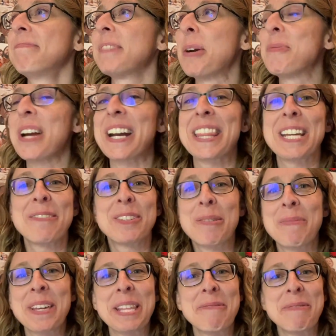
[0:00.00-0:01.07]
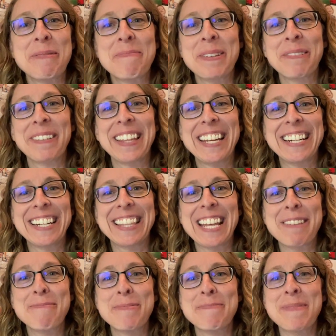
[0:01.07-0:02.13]
trying to think of something that wouldn't be related to
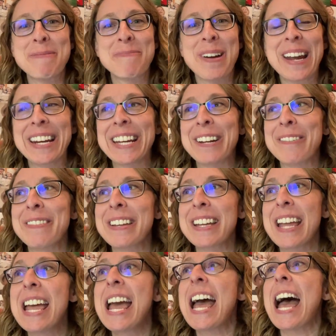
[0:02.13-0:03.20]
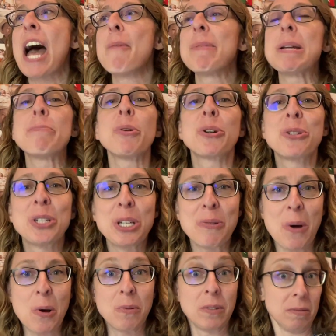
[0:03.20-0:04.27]
that, but my brain can only, how many books do you
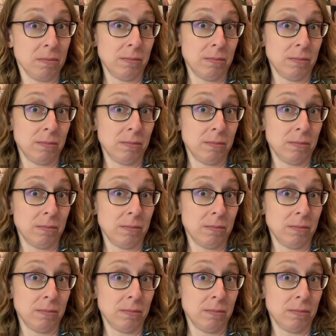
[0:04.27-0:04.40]
own?